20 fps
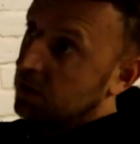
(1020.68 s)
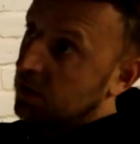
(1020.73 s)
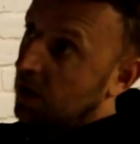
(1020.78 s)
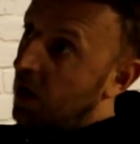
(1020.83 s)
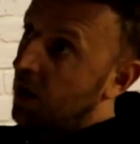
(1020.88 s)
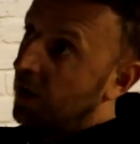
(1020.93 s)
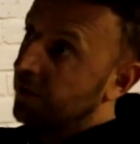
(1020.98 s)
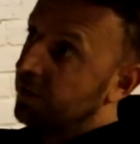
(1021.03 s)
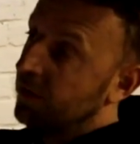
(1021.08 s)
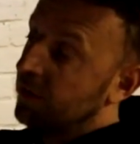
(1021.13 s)

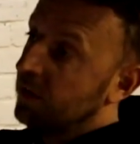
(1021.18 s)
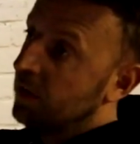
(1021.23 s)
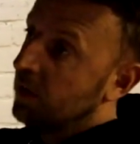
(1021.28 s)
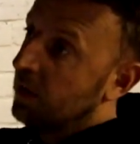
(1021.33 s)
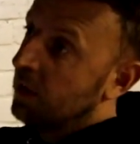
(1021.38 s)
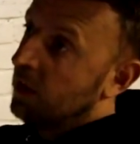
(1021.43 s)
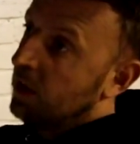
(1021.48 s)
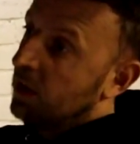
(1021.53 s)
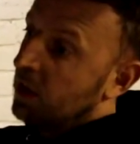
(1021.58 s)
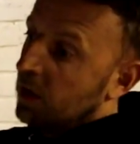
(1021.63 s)
on,
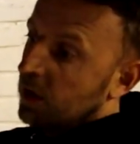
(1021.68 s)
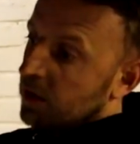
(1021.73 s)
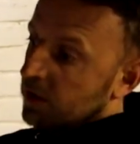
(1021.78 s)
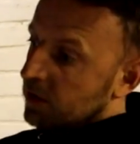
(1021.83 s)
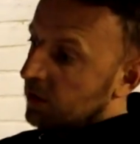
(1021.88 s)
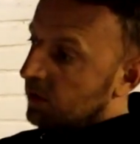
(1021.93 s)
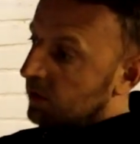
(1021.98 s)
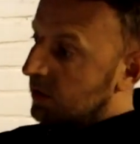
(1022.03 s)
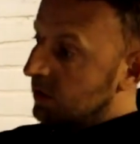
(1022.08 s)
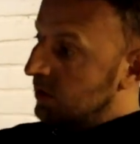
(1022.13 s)

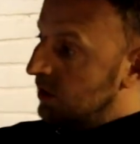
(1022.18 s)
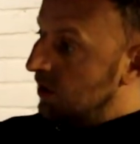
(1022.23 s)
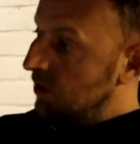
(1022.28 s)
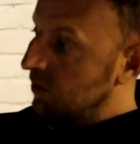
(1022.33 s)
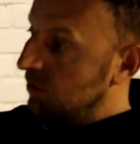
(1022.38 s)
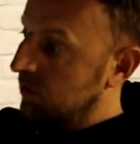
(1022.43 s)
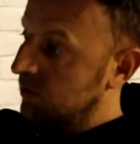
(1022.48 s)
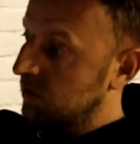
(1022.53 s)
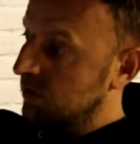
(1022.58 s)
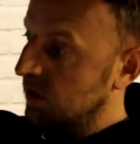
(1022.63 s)
so I can
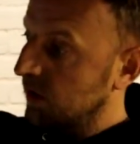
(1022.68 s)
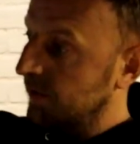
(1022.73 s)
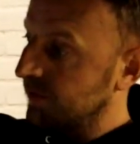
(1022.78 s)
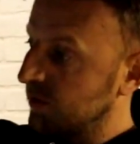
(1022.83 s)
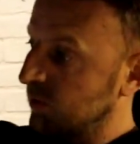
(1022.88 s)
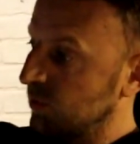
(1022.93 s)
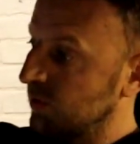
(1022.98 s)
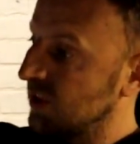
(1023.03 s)
use, obviously,